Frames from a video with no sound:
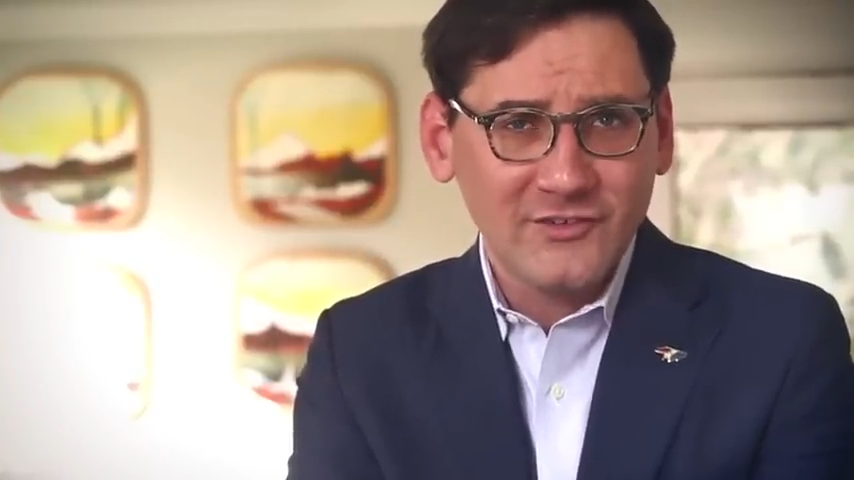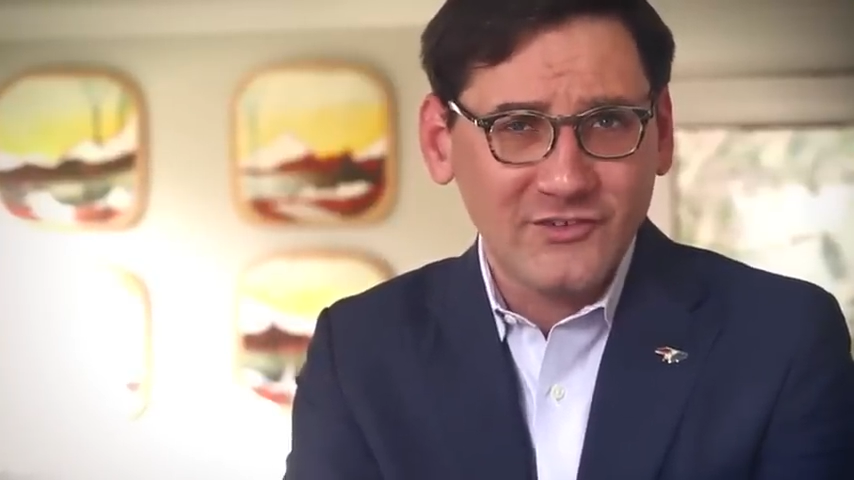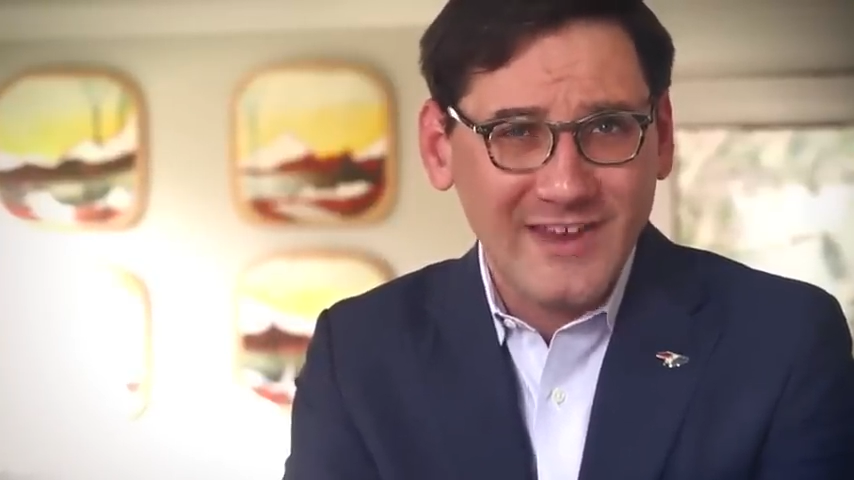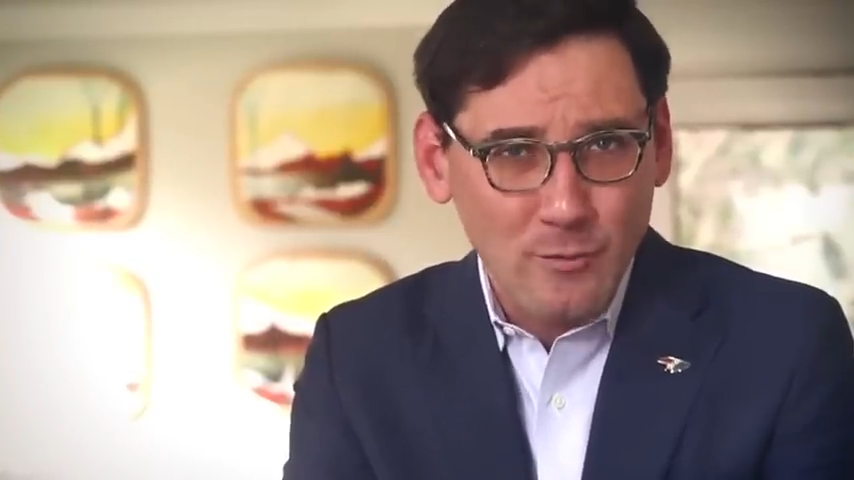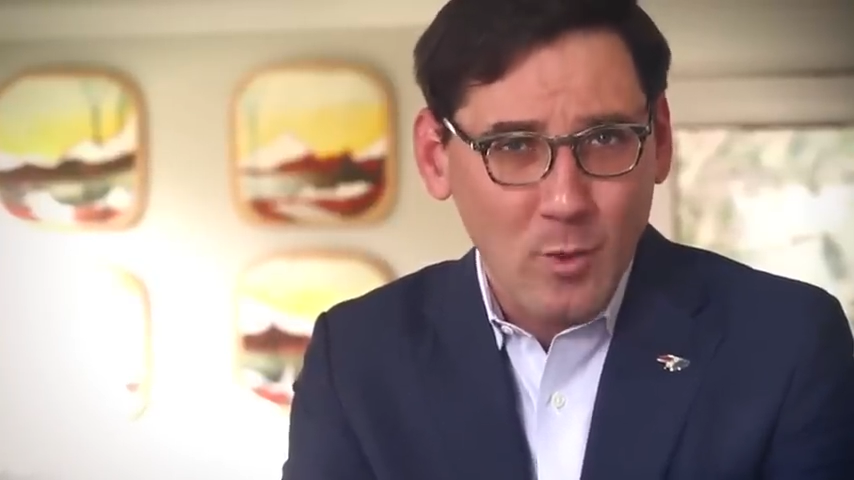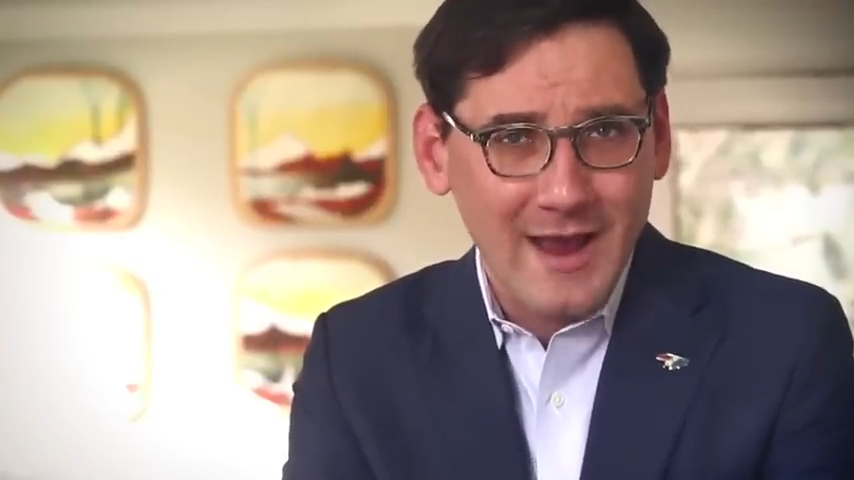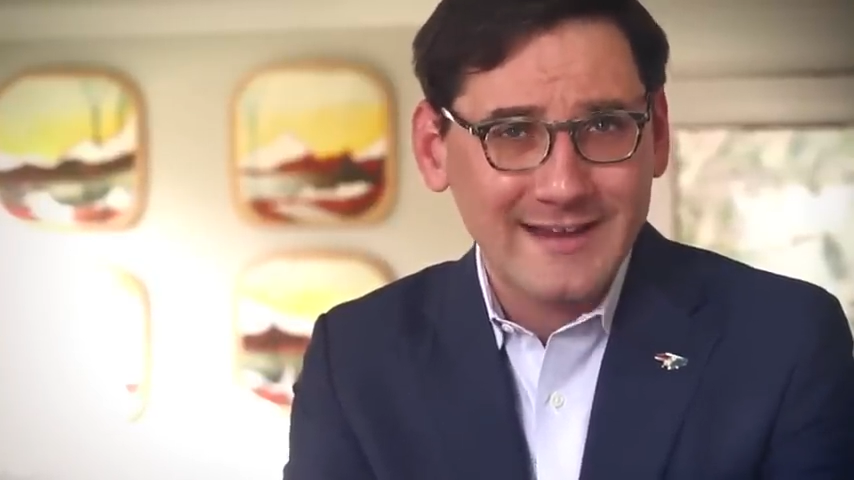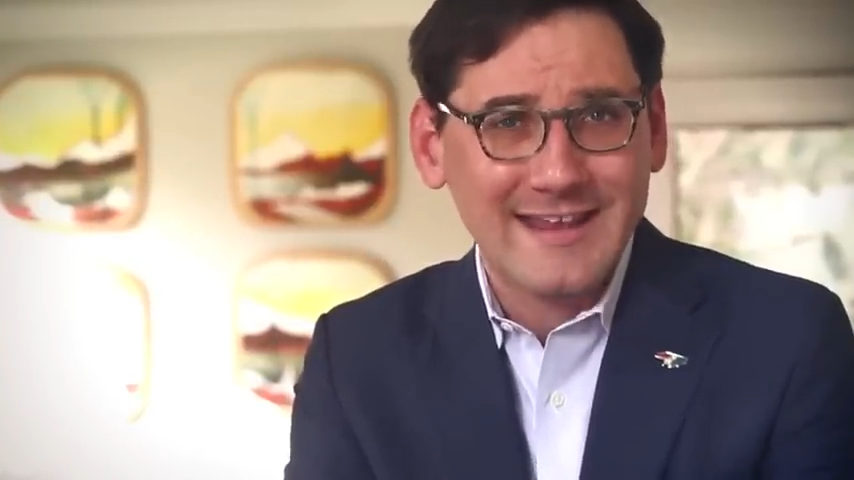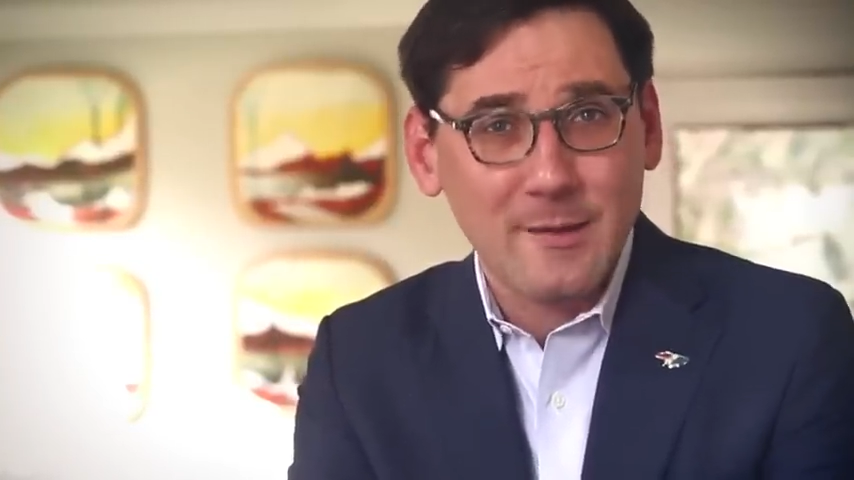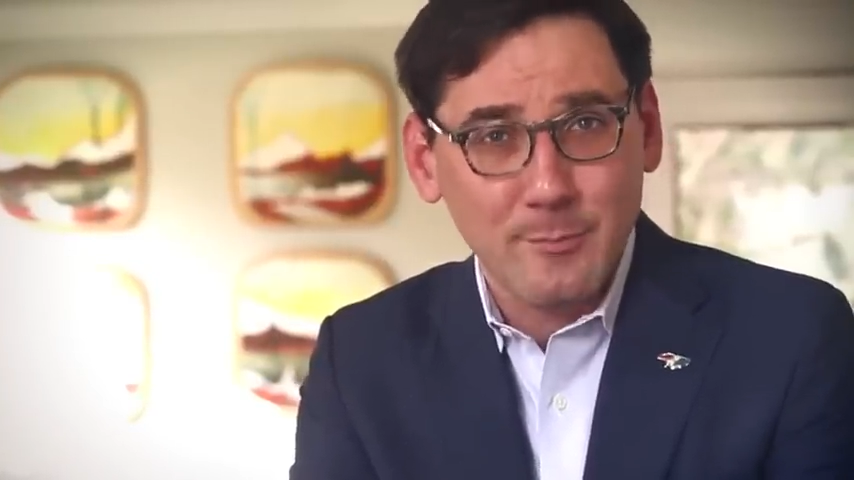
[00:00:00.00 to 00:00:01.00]

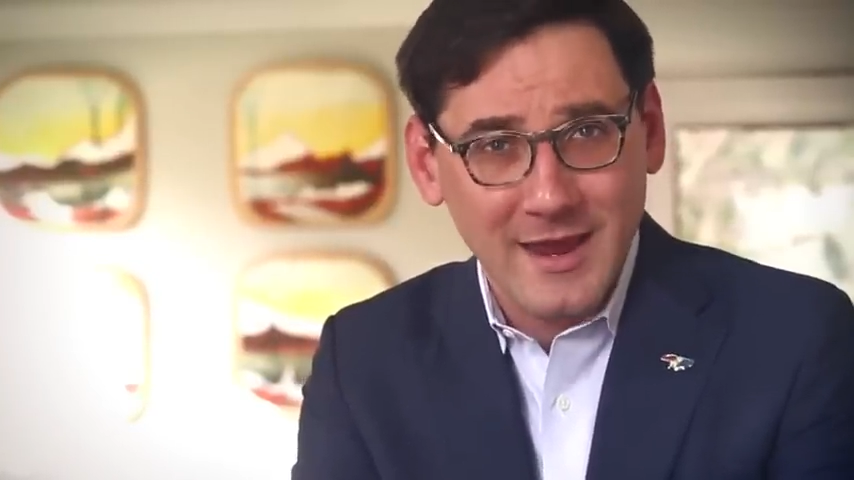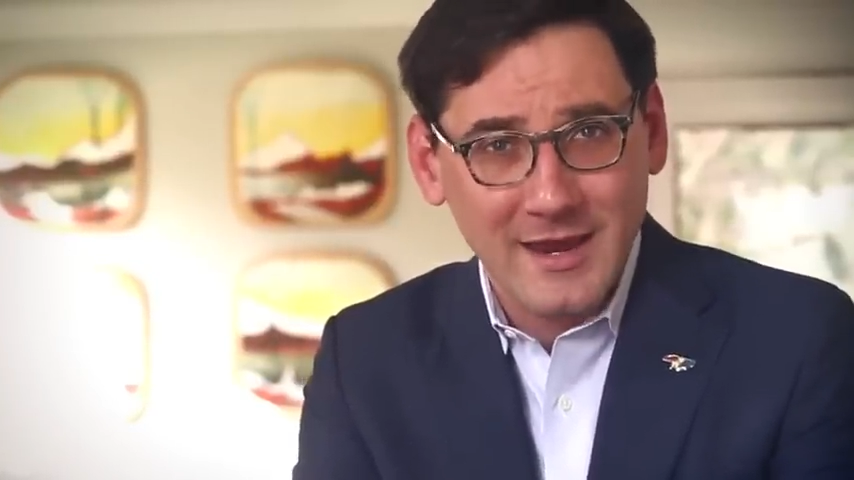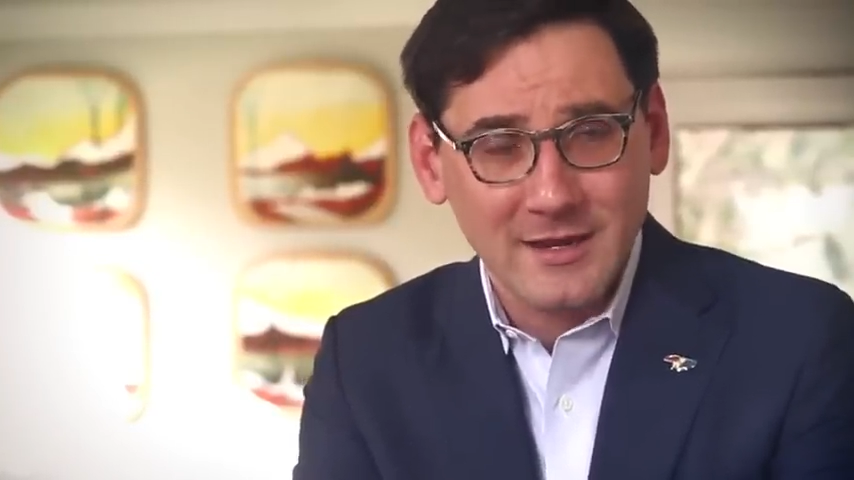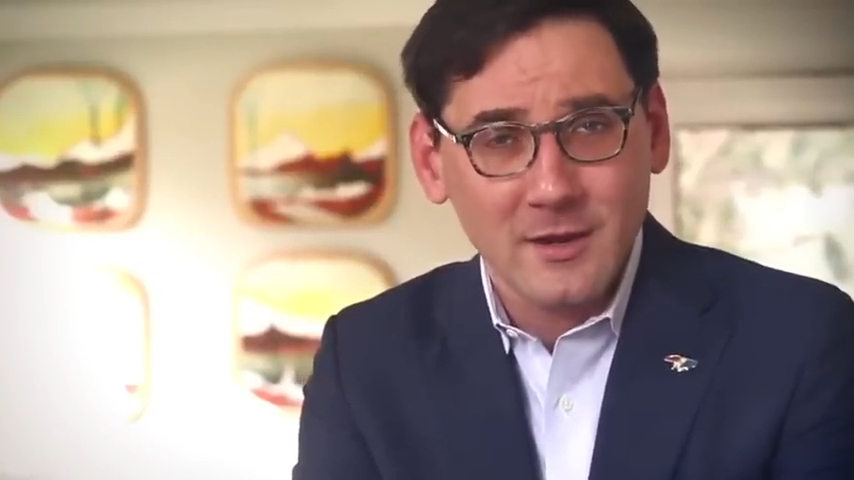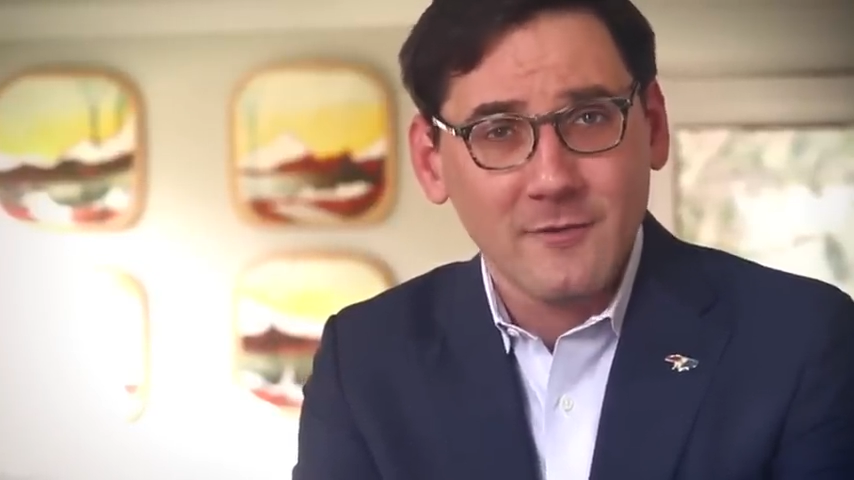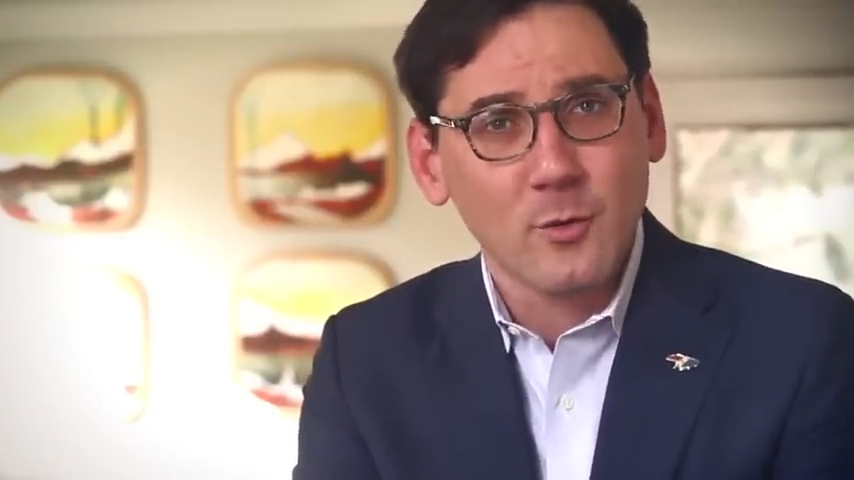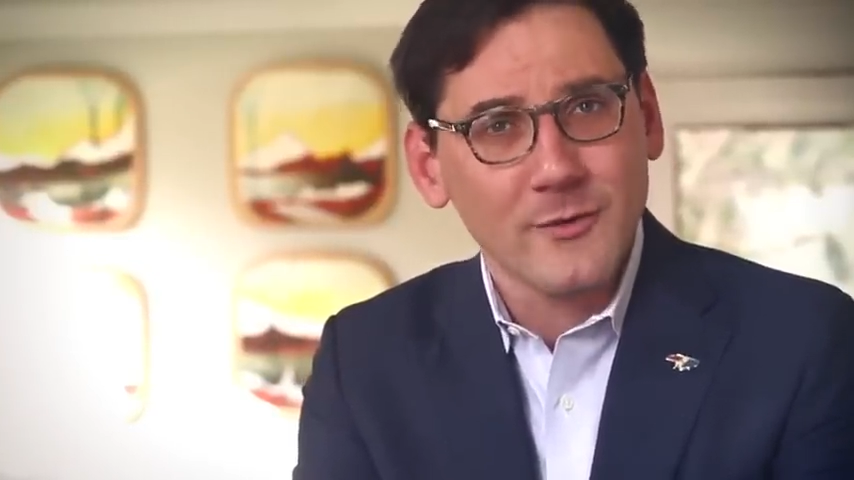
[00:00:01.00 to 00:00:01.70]
statewide campaign